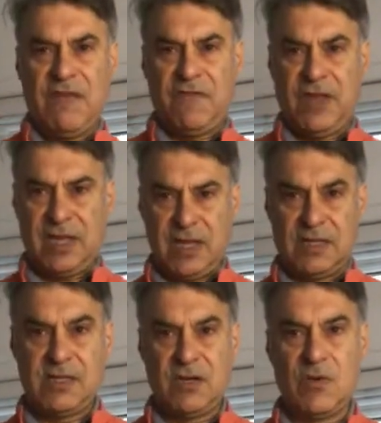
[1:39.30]

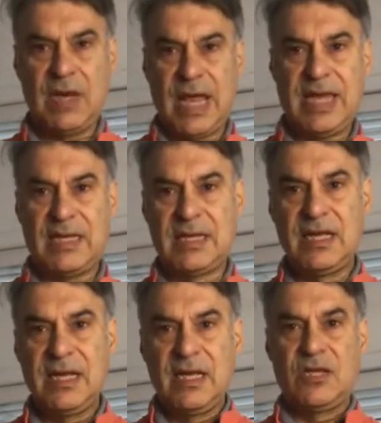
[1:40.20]
fingers relate
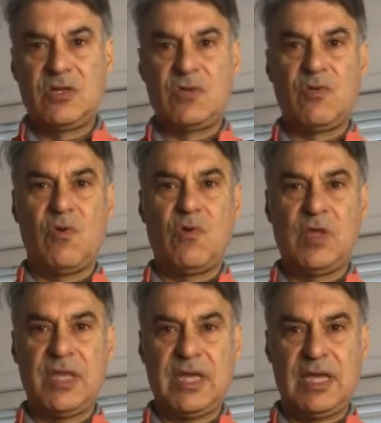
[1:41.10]
to all
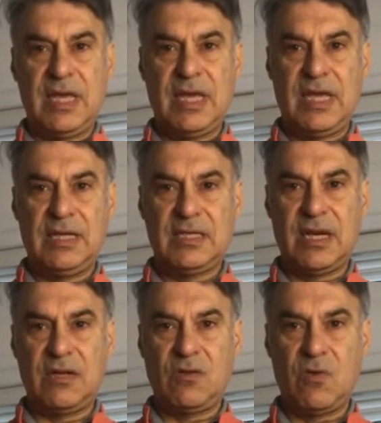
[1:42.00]
the
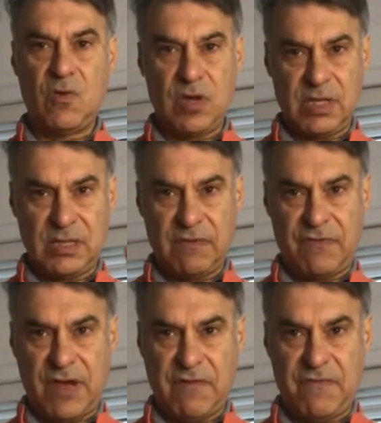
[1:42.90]
internal organs, the
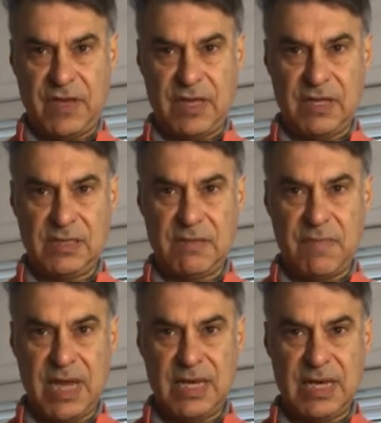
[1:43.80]
5 fingers, the
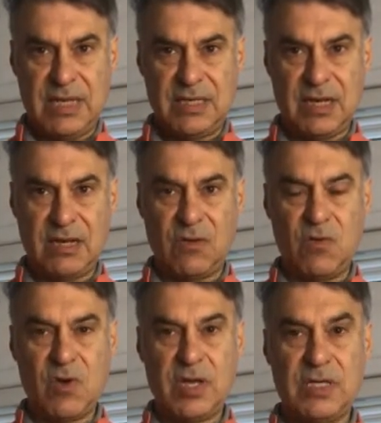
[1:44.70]
main internal
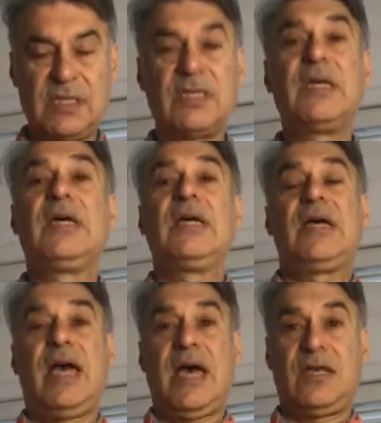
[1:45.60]
organs,
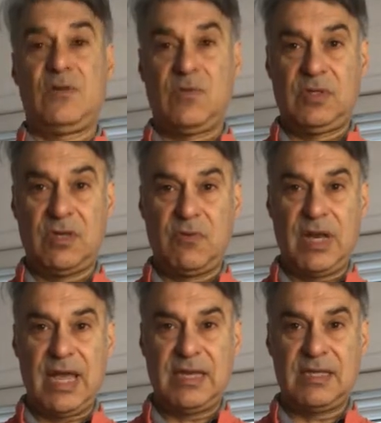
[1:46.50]
and also
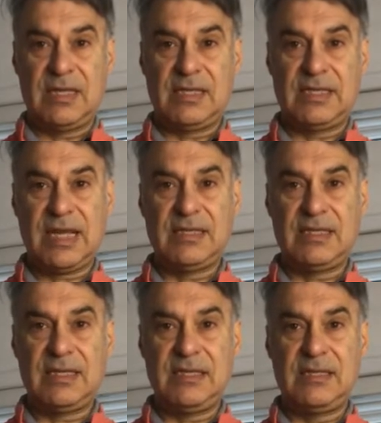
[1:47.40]
relate to the
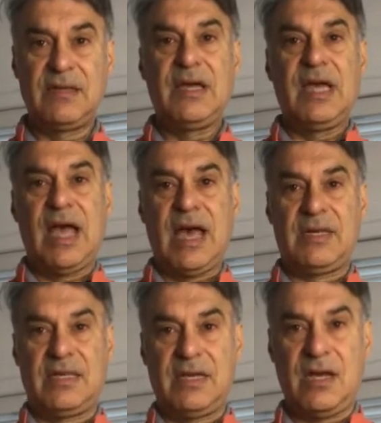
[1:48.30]
senses,
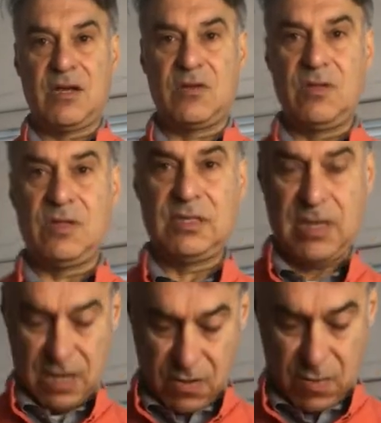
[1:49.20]
and the knuckles
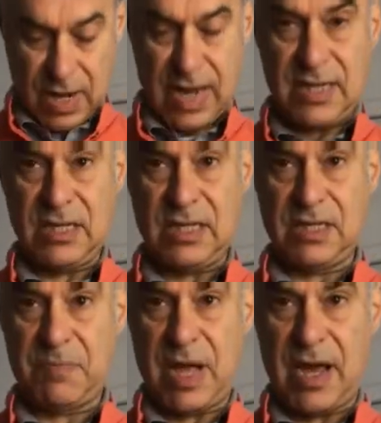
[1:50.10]
relate to the
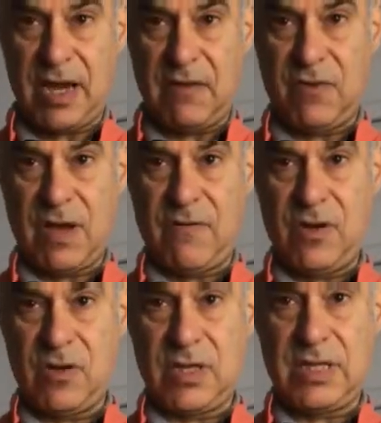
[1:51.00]
spine. If you have a
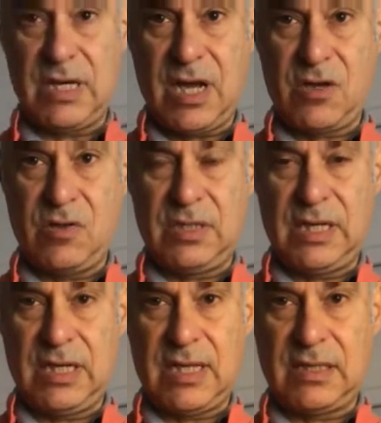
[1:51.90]
look at the knuckles
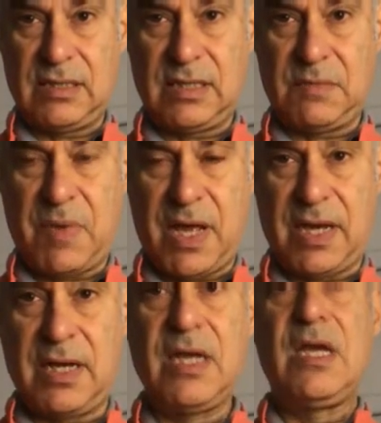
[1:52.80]
here, that's the
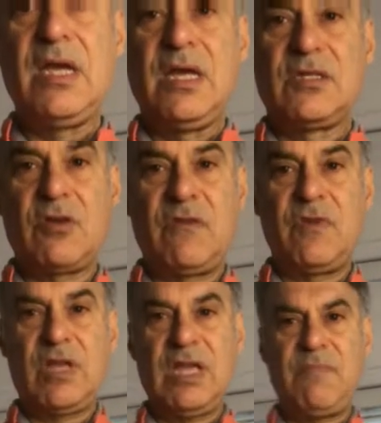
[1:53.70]
spine. So if you
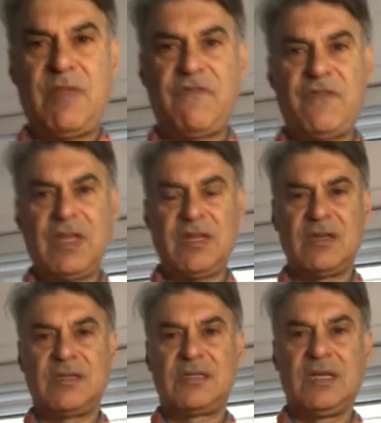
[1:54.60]
keep the
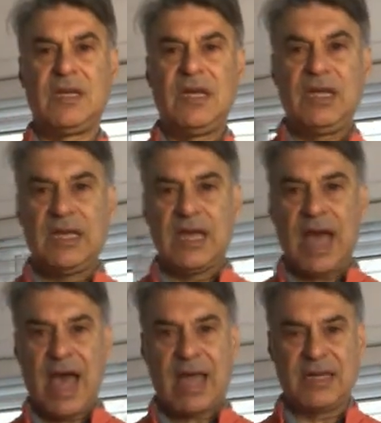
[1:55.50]
fingers
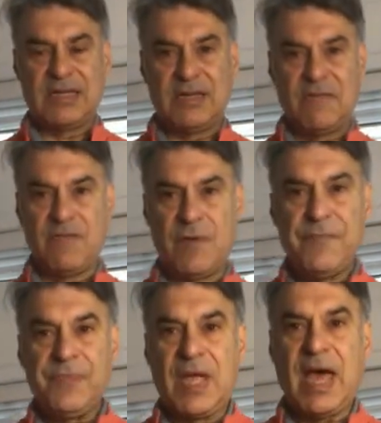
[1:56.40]
active
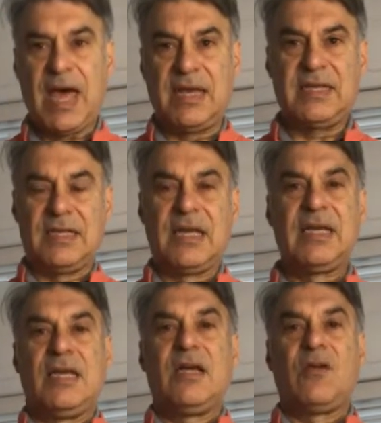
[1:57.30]
and
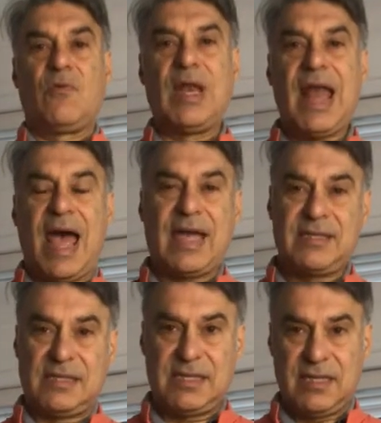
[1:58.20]

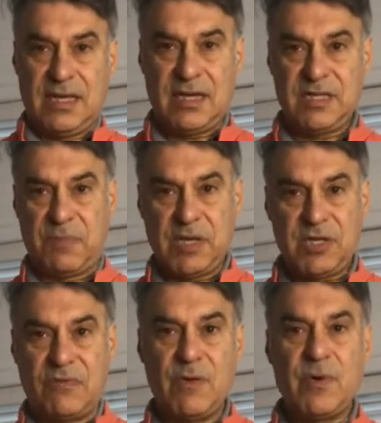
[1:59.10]
relaxed, and especially
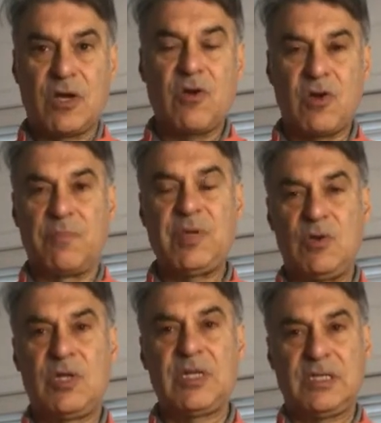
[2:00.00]
if you work on
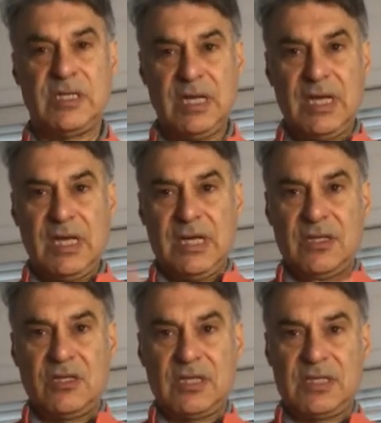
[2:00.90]
computers,
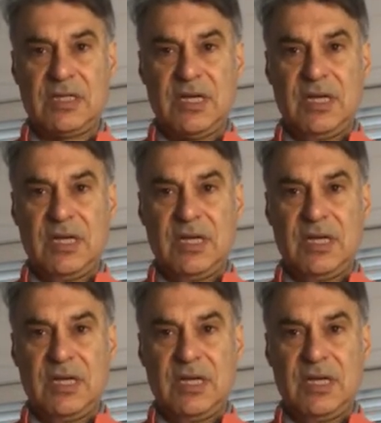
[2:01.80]
just